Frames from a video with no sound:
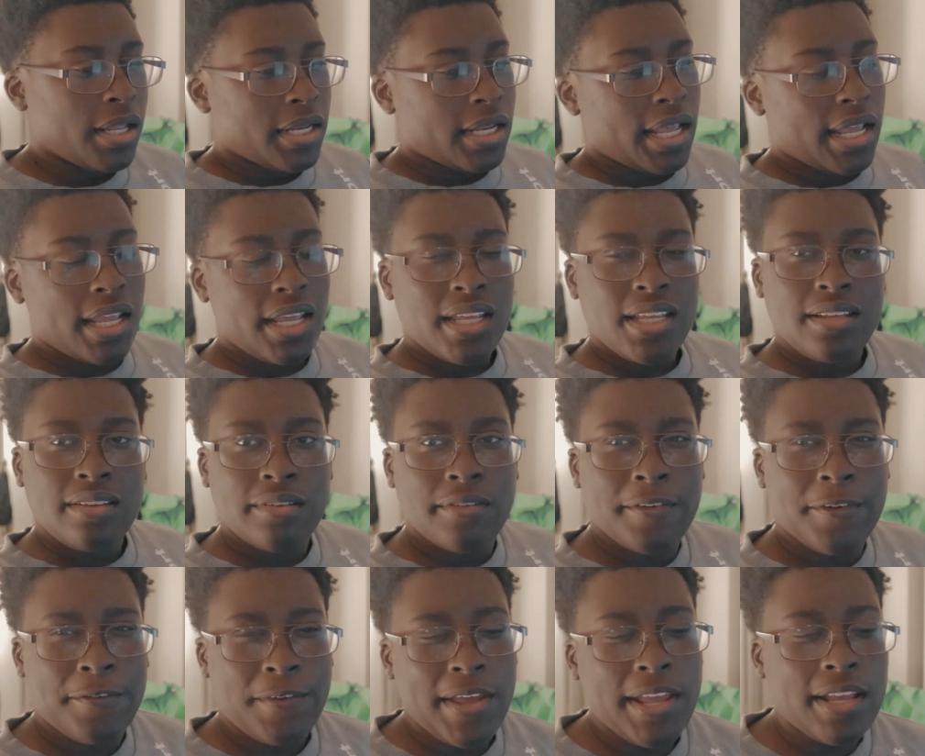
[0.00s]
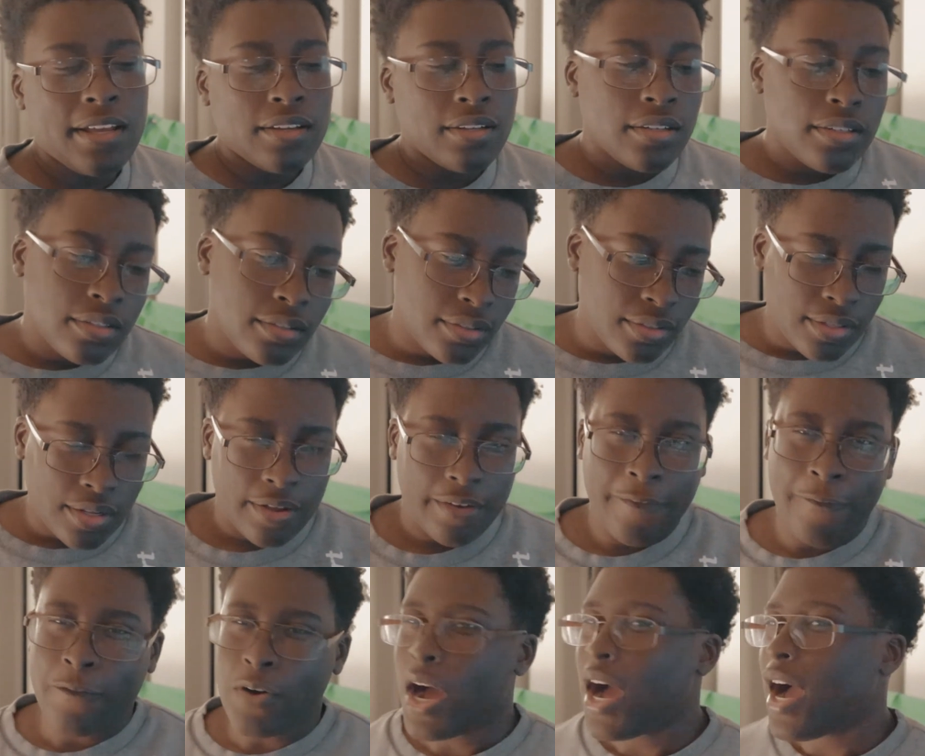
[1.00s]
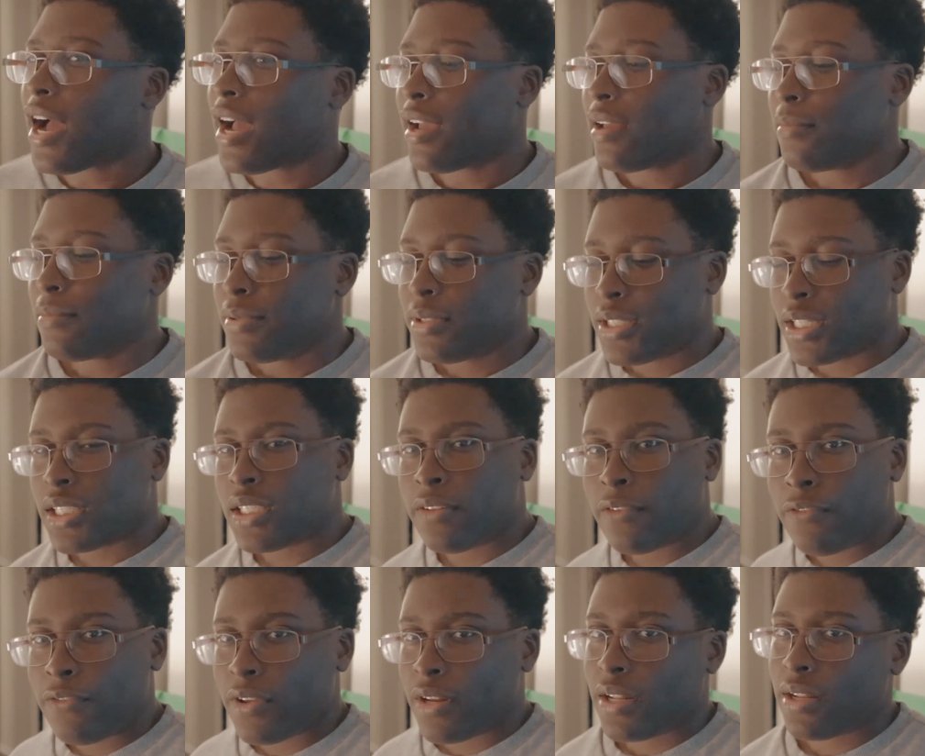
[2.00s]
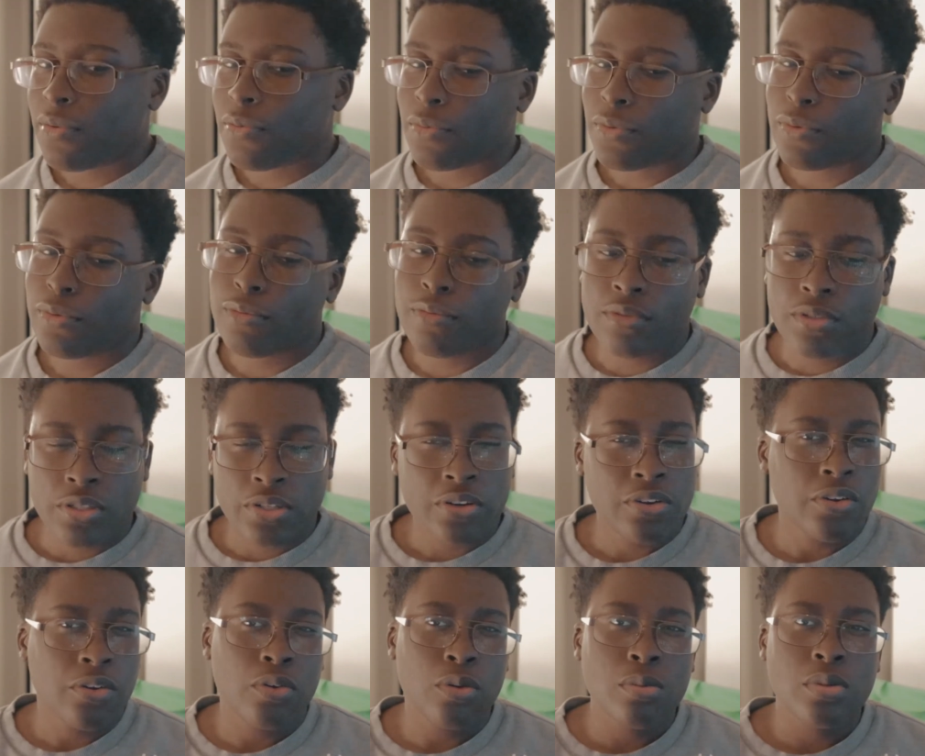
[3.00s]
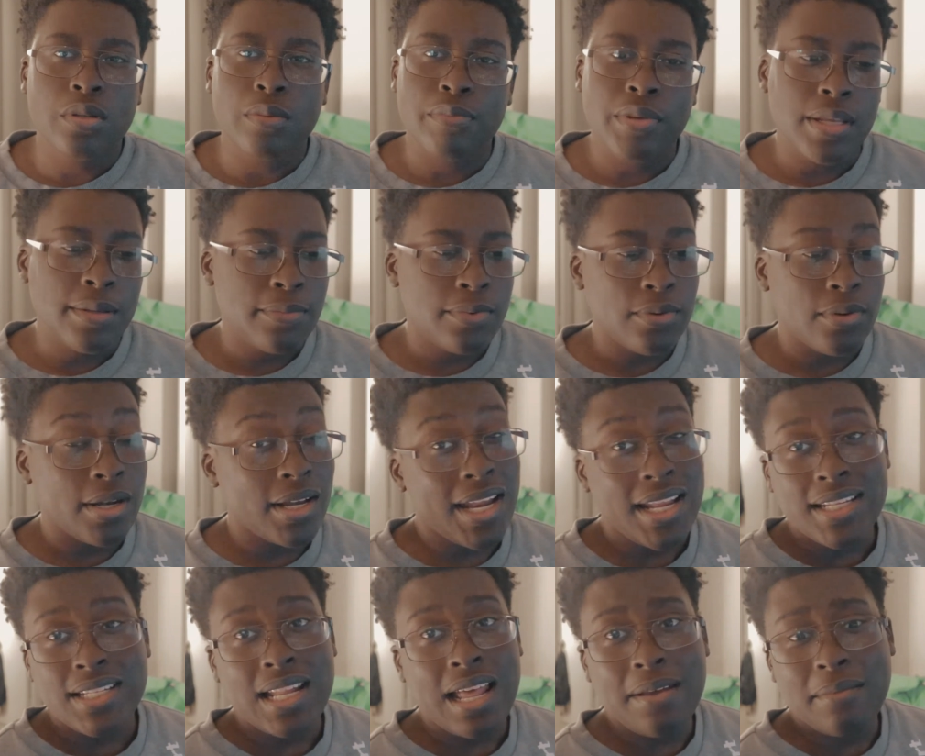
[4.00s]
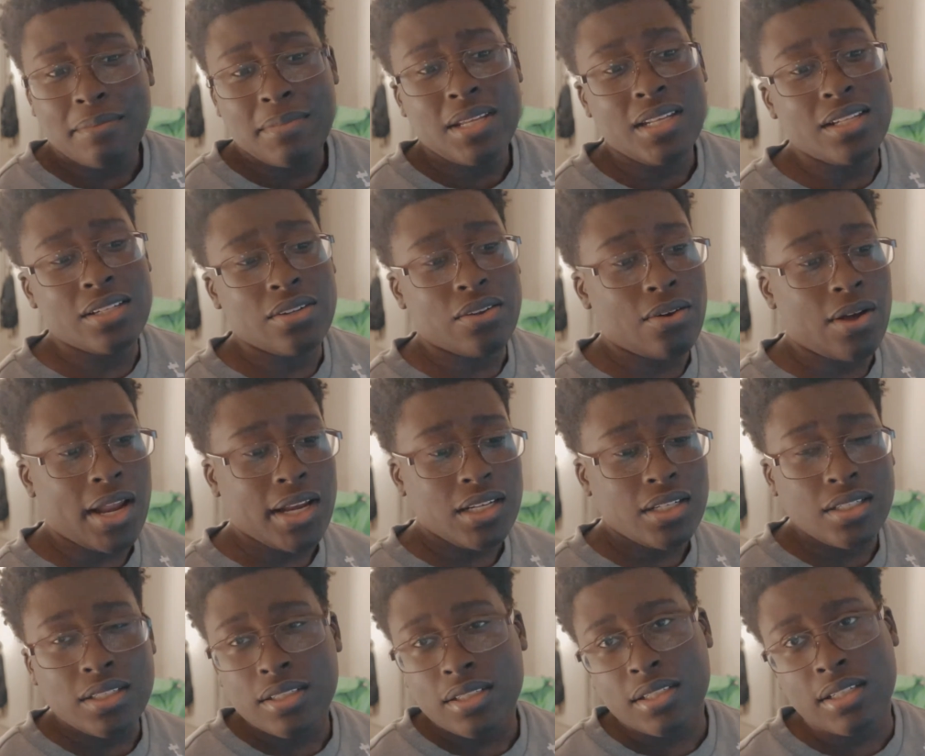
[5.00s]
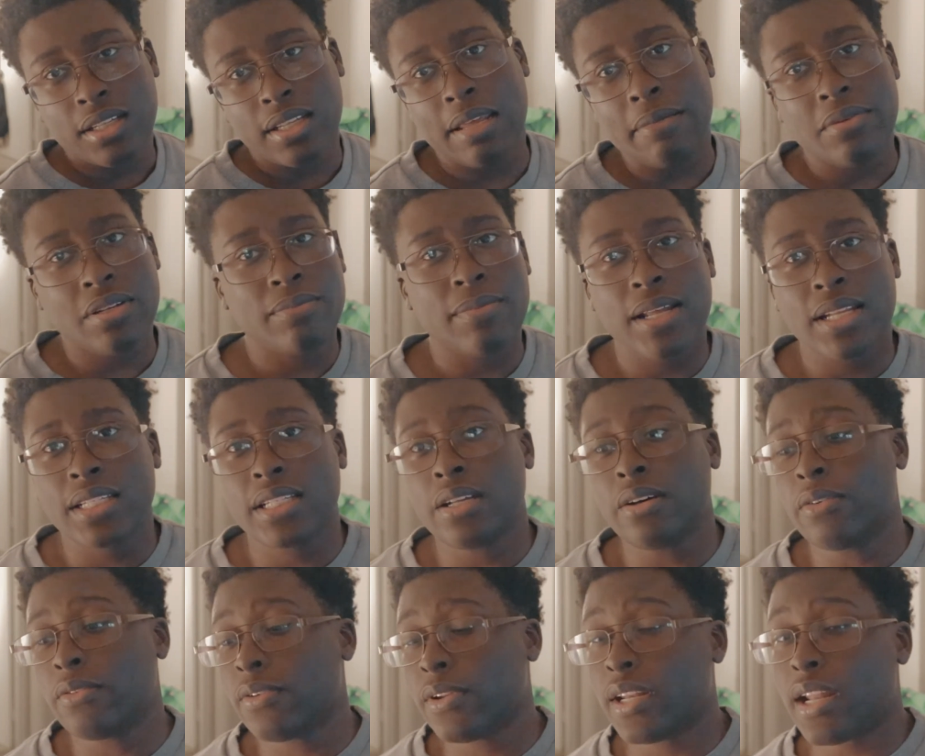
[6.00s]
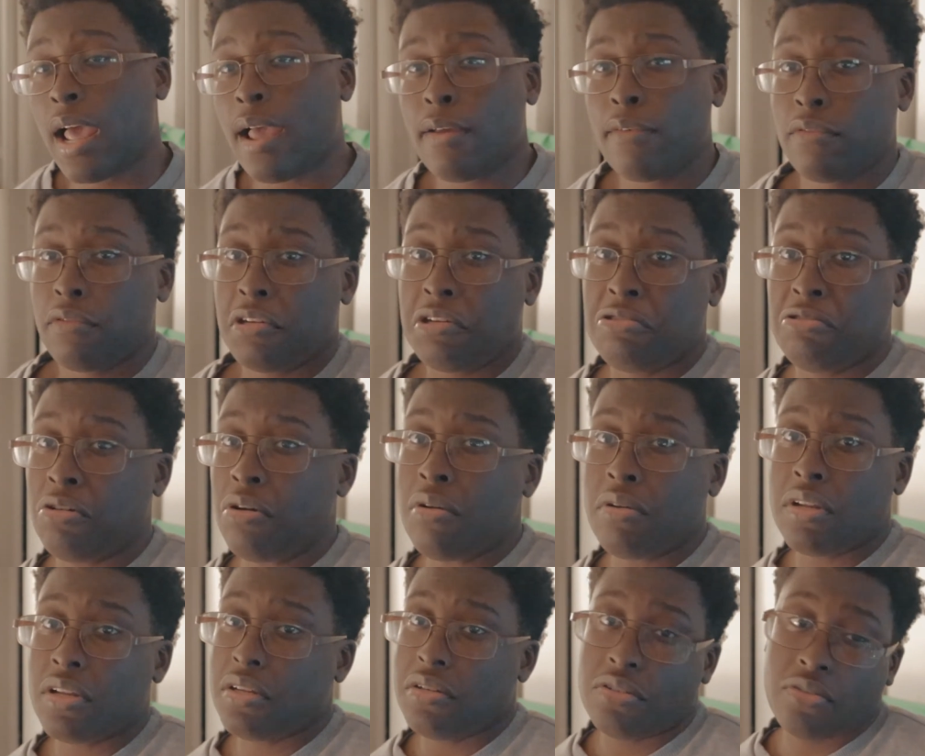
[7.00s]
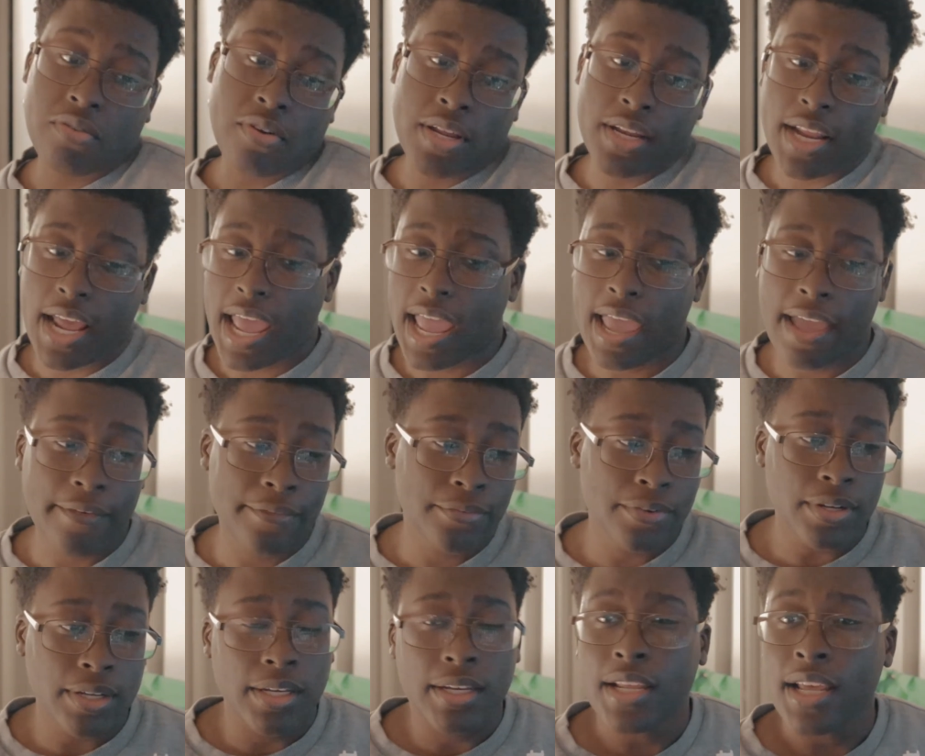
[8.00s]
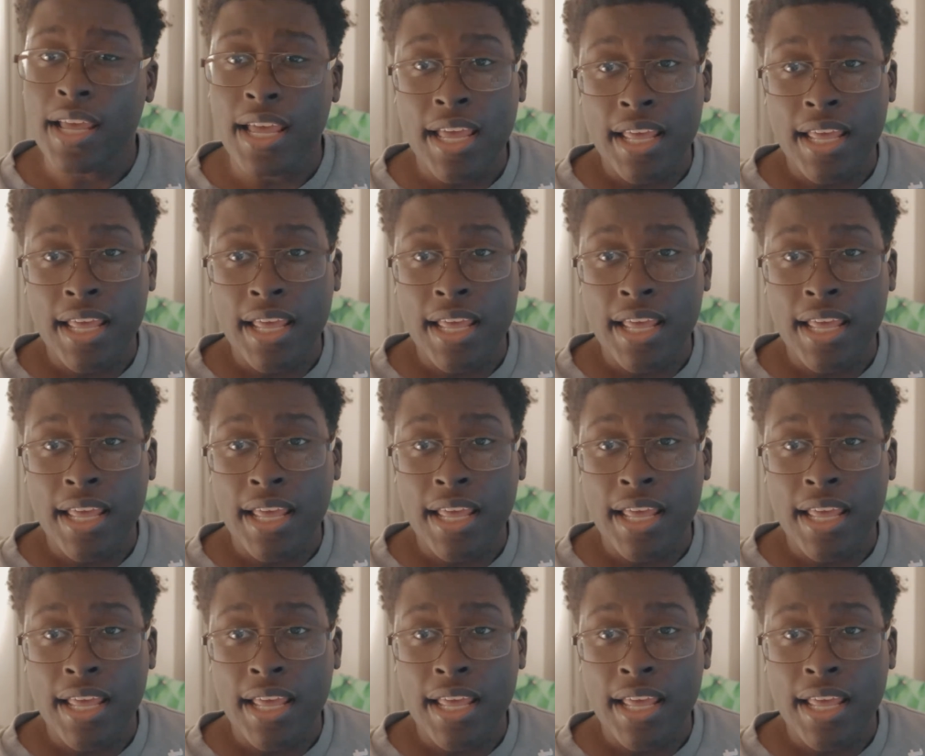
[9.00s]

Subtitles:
they fake a vibe just to fit in with certain groups of people, and that's not me. So I just keep to myself, and I enjoy it. I have fun.